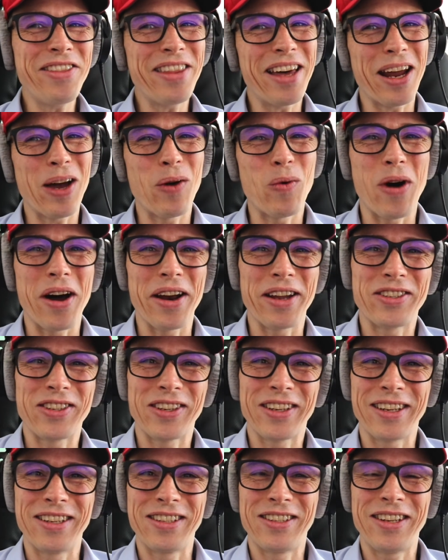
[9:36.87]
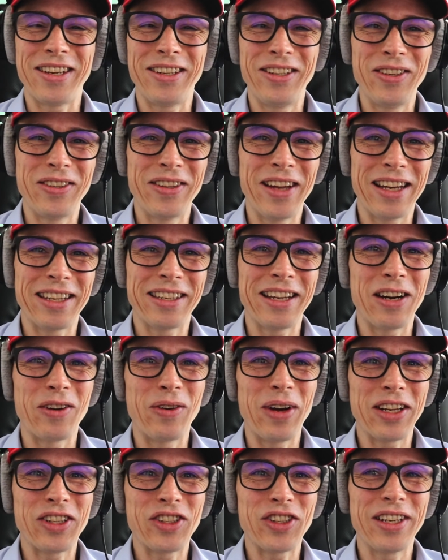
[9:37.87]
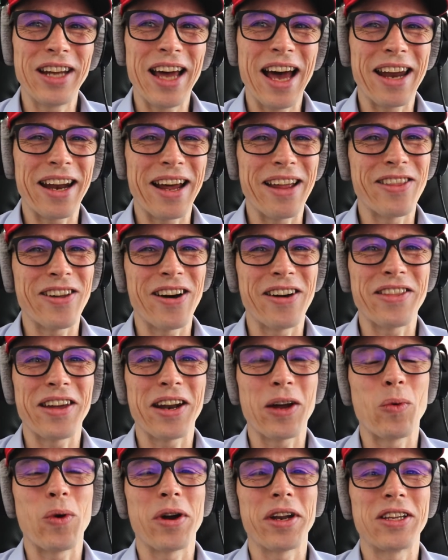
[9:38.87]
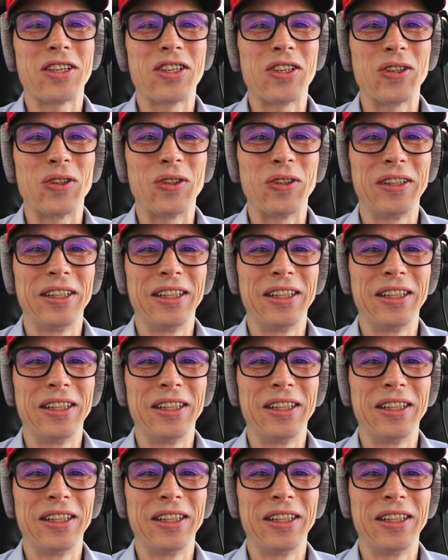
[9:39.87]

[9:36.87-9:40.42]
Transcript: that I wanted to continue that direction, and I thought that I wanted to,